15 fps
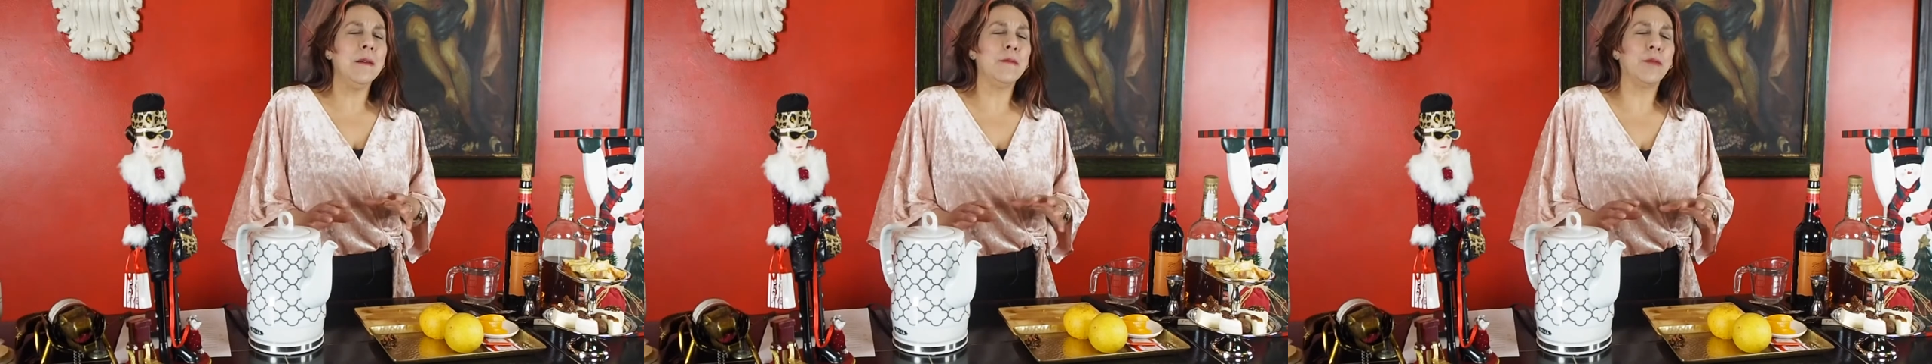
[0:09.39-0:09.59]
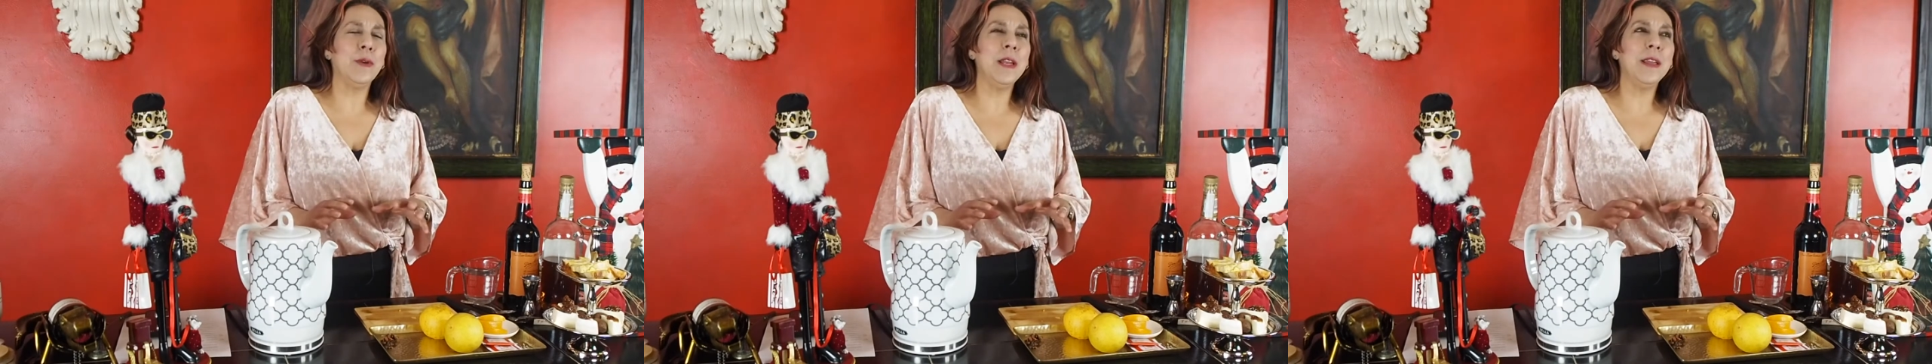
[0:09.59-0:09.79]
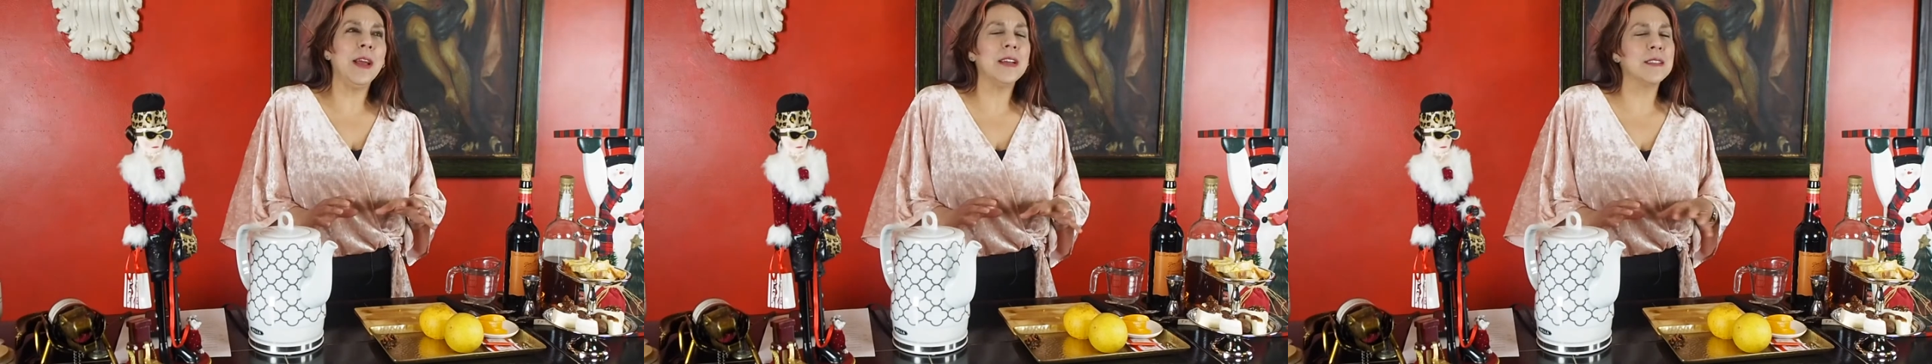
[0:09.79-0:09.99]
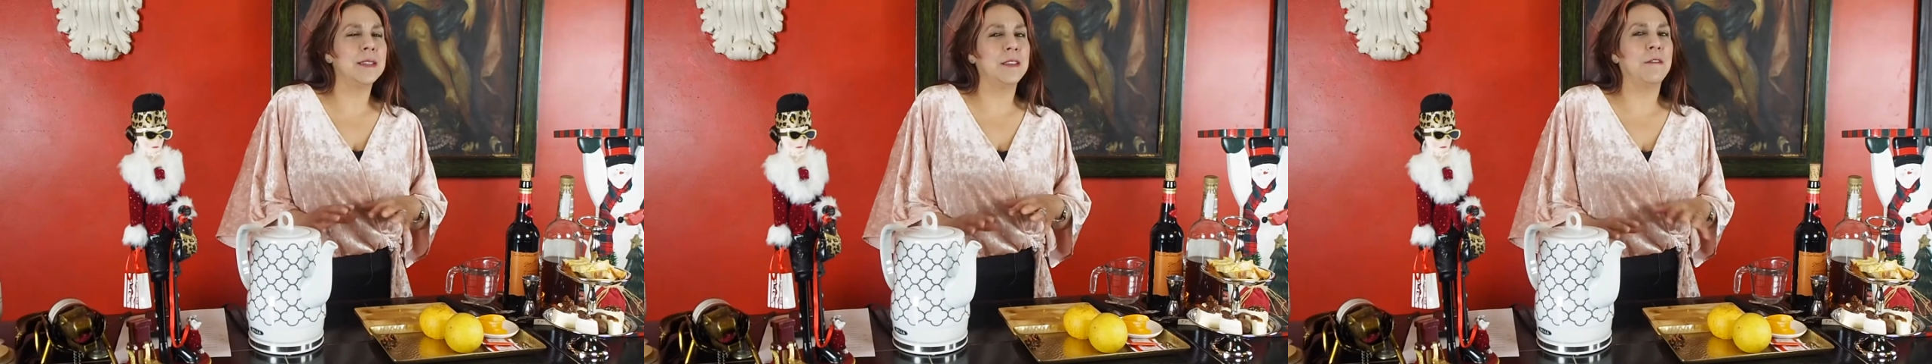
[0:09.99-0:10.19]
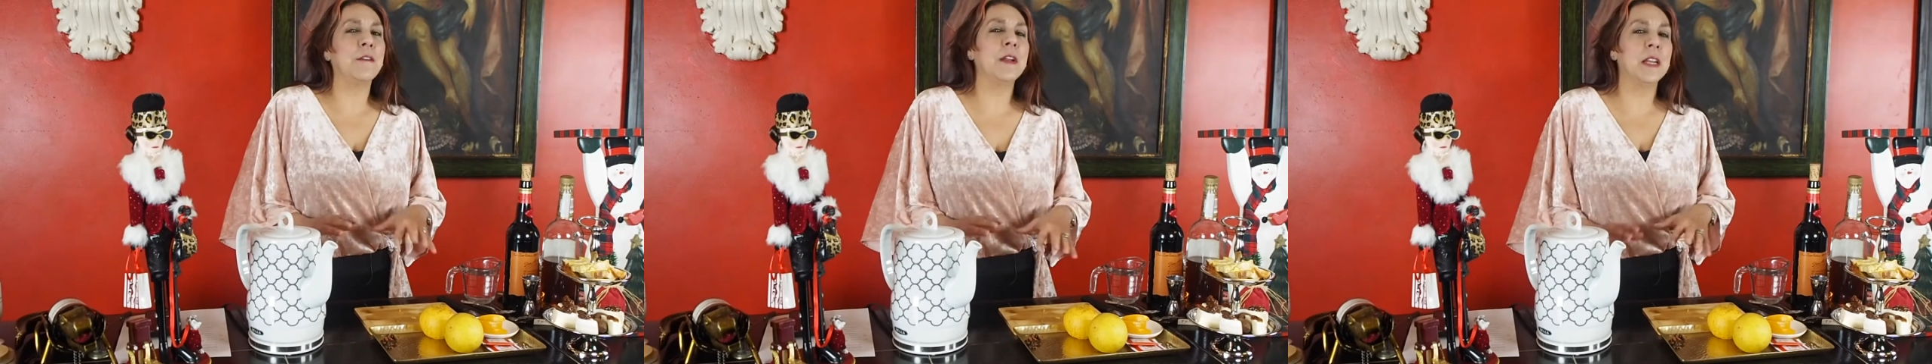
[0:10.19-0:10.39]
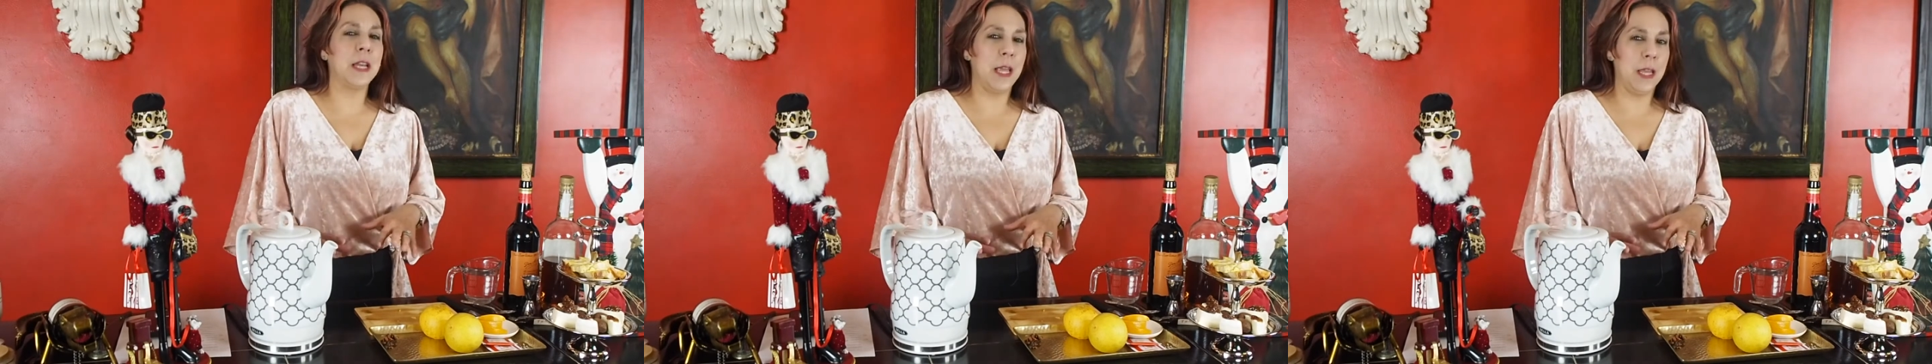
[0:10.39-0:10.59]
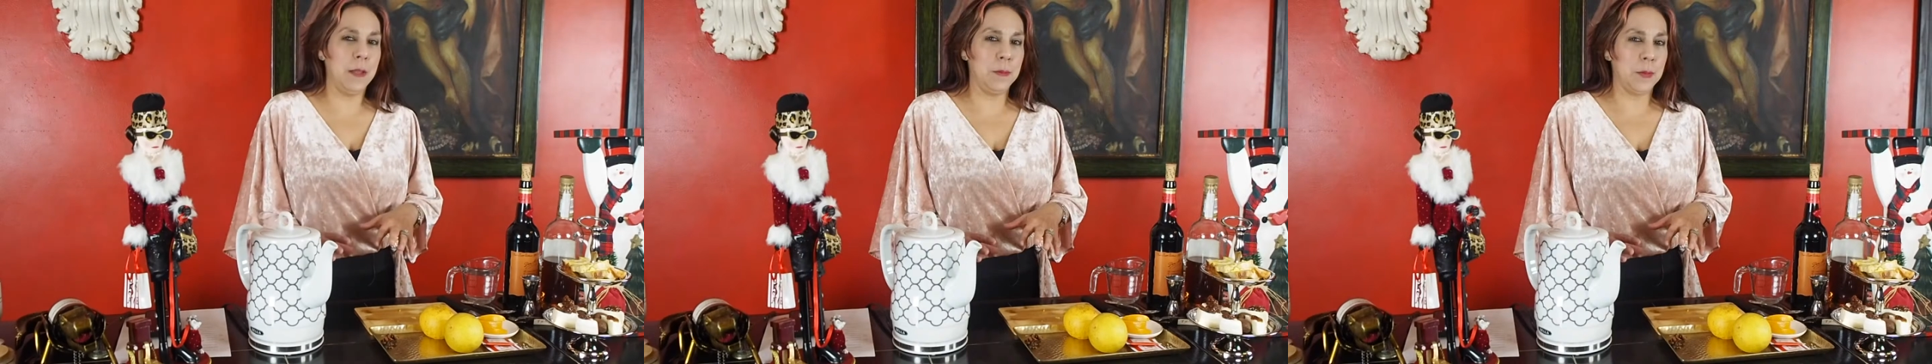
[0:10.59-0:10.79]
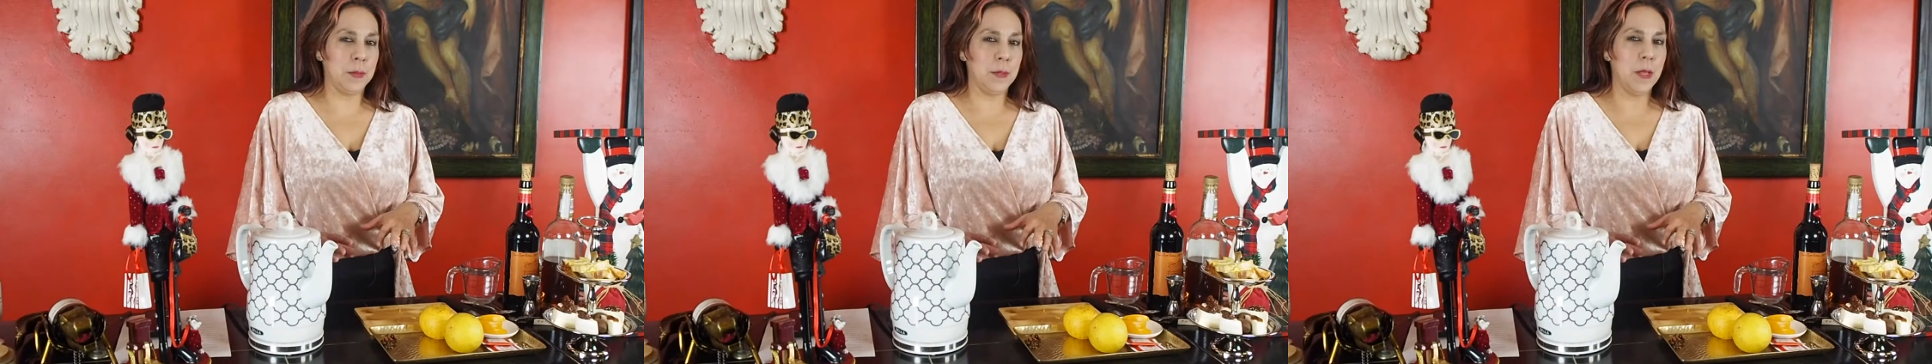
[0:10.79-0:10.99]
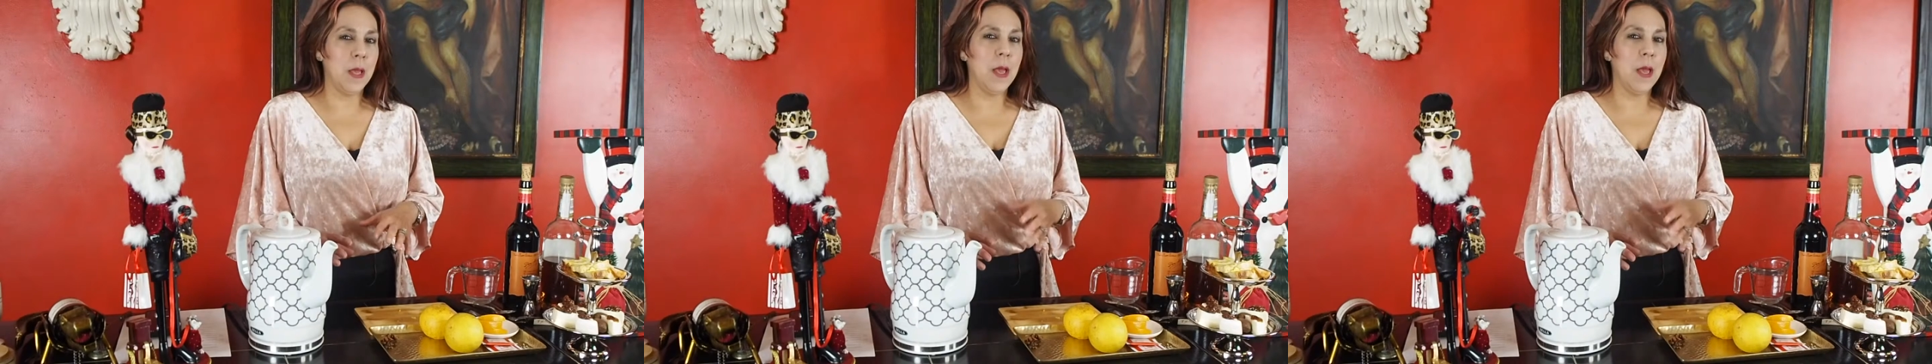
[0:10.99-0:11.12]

really has different names.